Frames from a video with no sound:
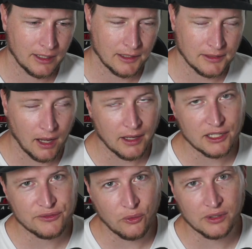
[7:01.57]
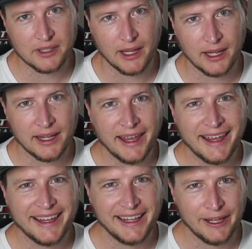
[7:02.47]
a dagesh forte
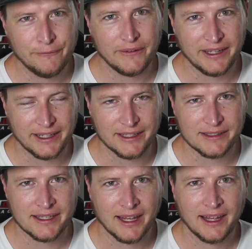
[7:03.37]
if it is